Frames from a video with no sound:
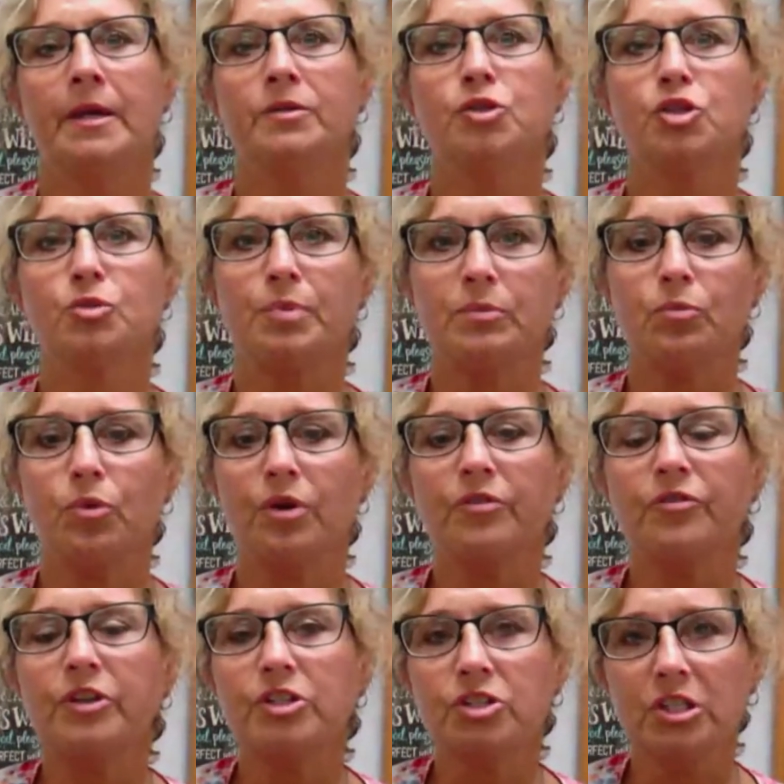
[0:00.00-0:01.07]
just be more
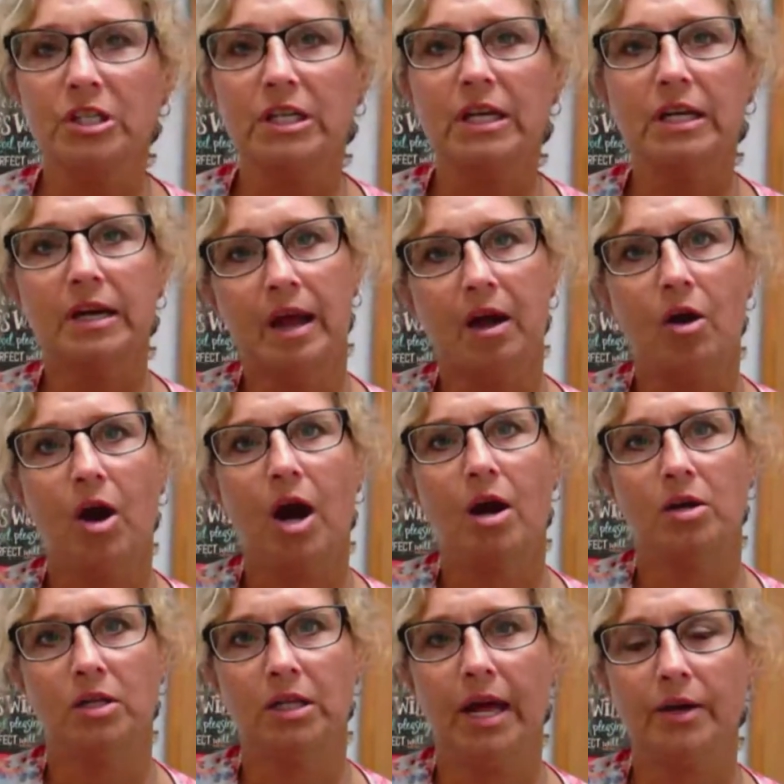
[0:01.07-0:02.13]
efficient in how our
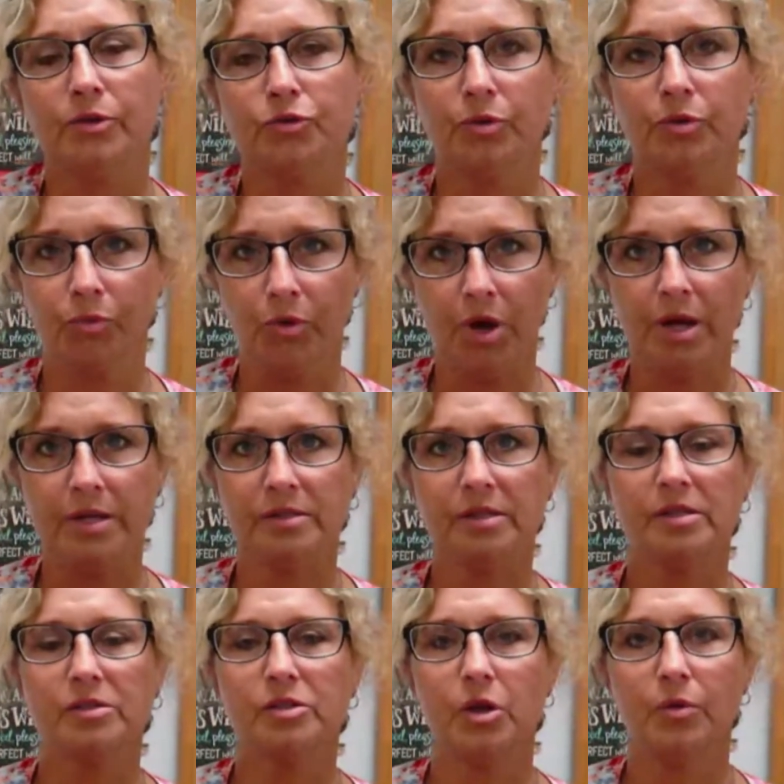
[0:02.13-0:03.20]
classroom runs.
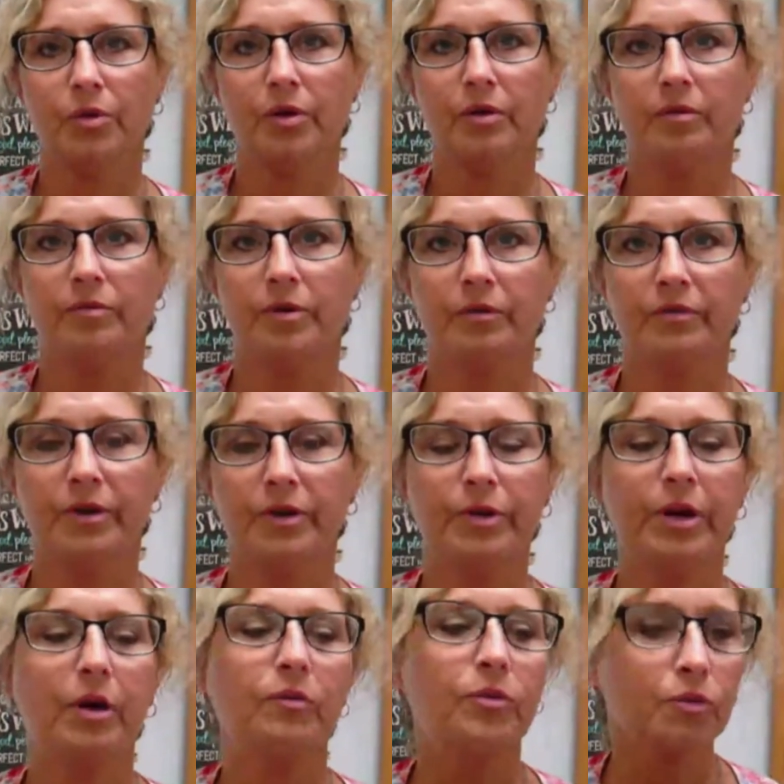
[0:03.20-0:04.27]
So they're a very
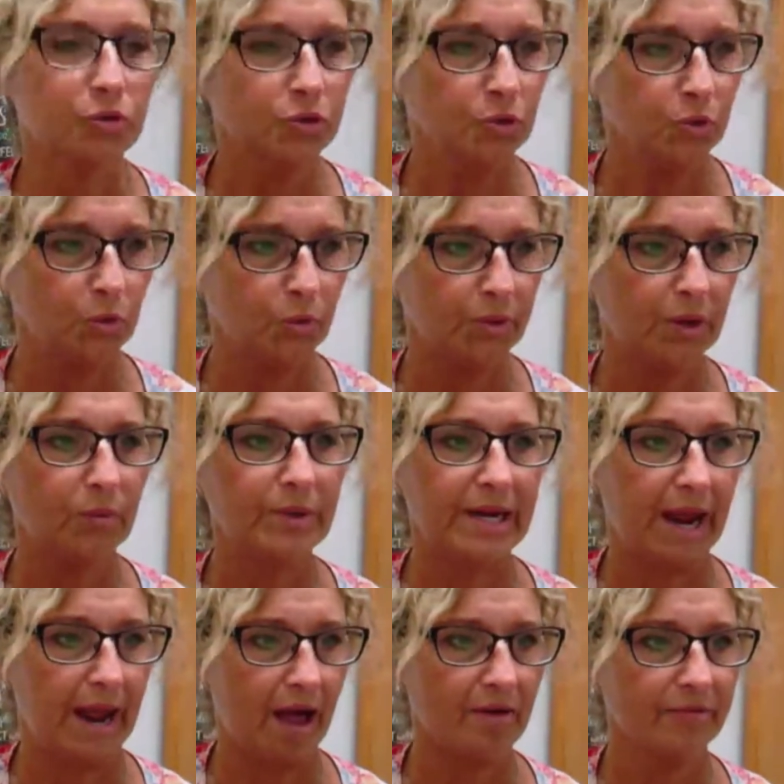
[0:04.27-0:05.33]
helpful tool that we
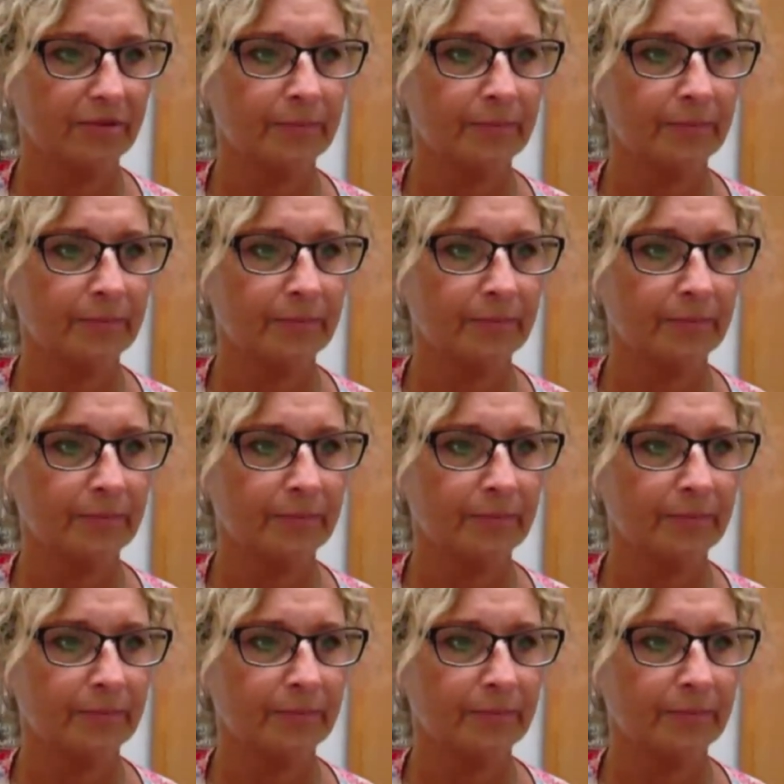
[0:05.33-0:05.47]
have.